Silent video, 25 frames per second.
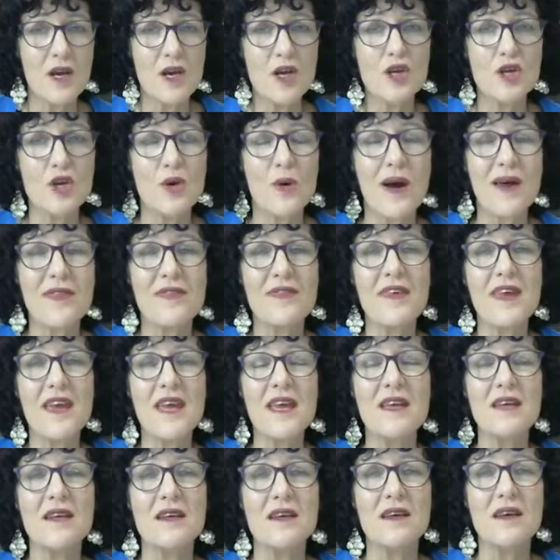You are
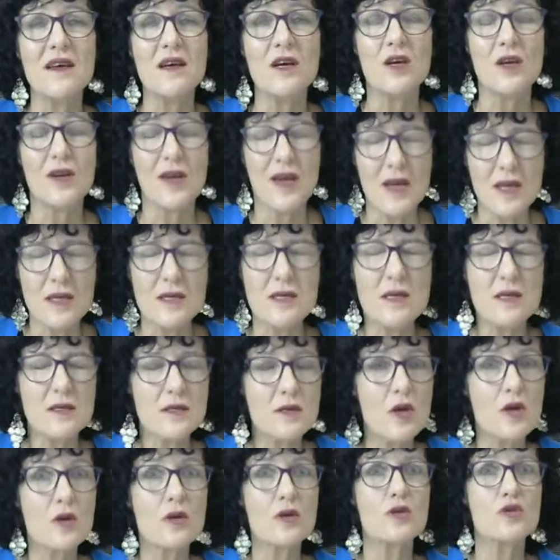then, it is
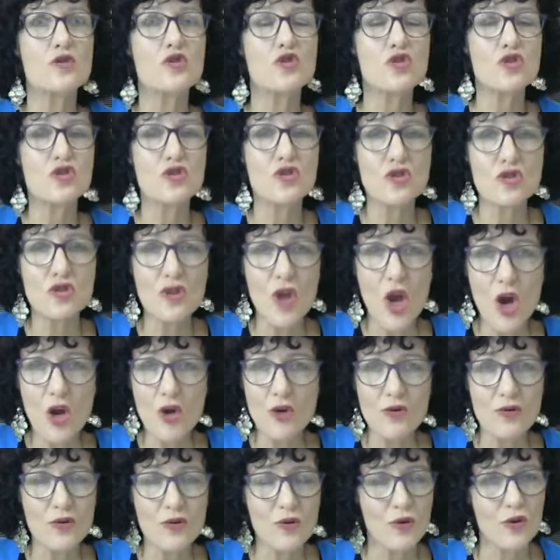so
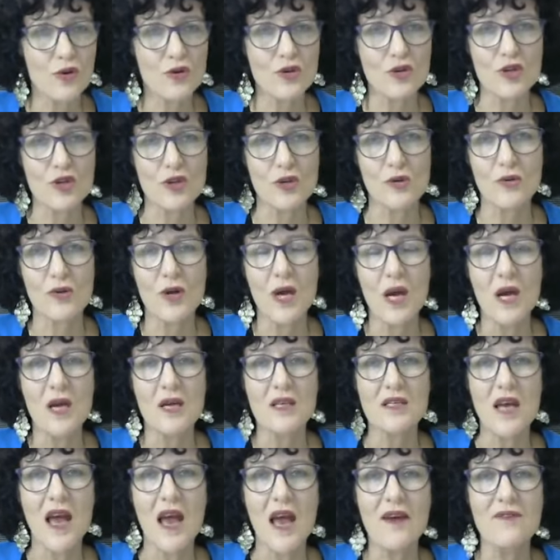crucial
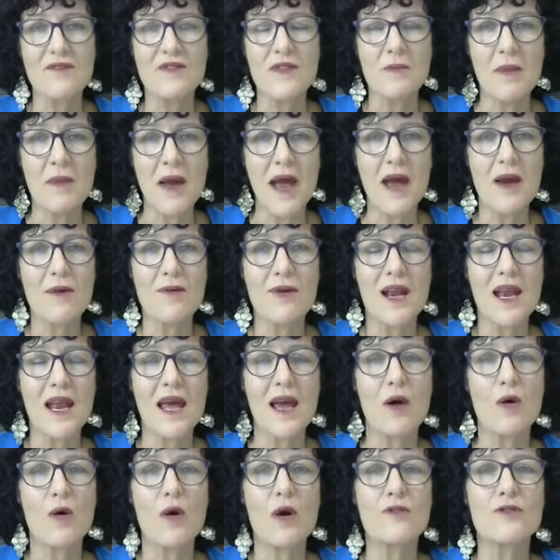to have the
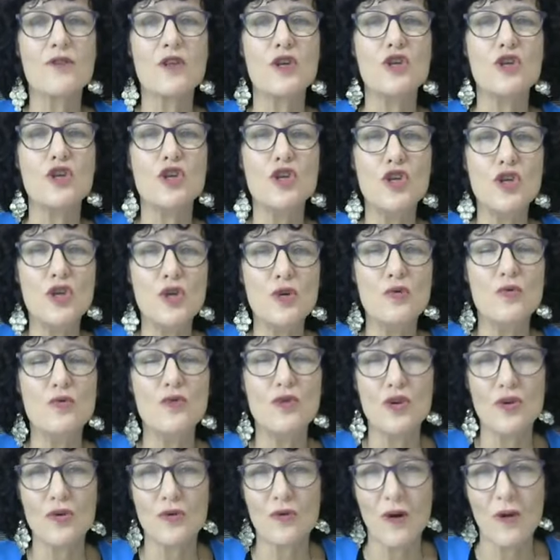parallel of the new
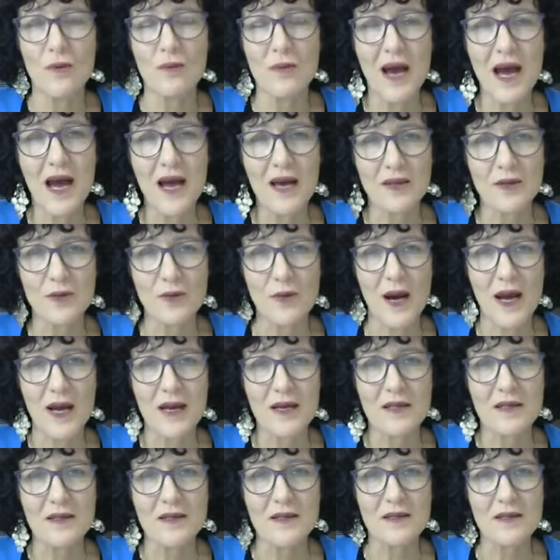neuropathways.
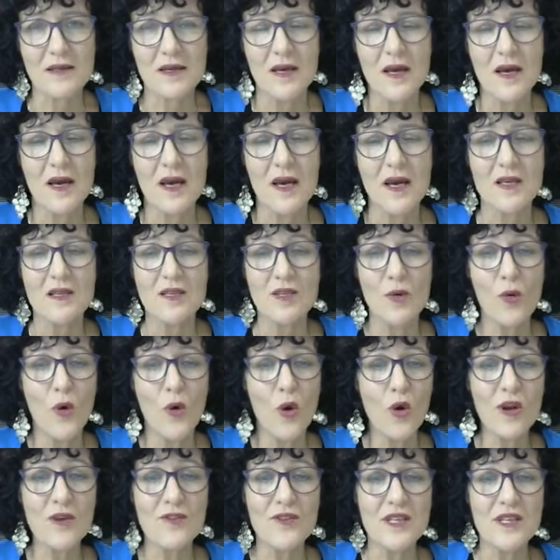So
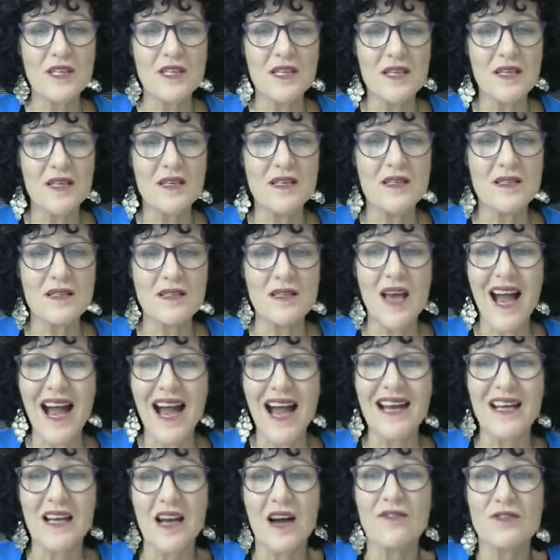all of it is
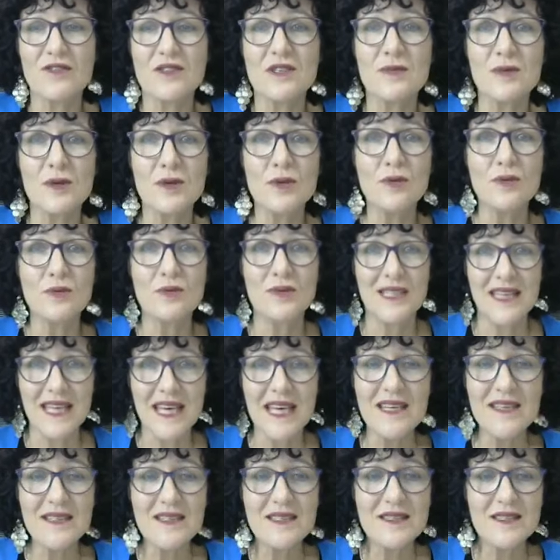uncomfortable,
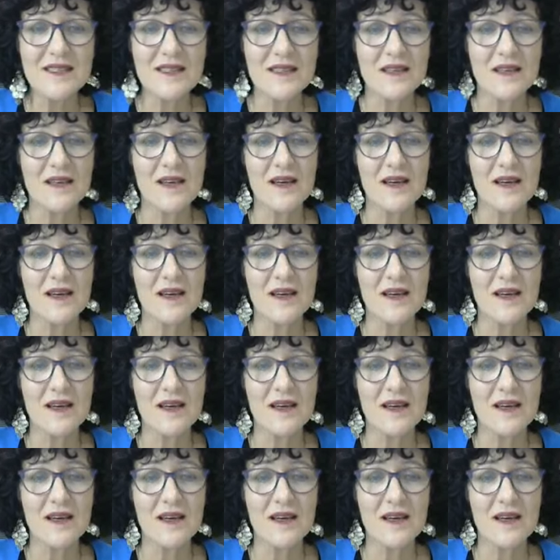yes.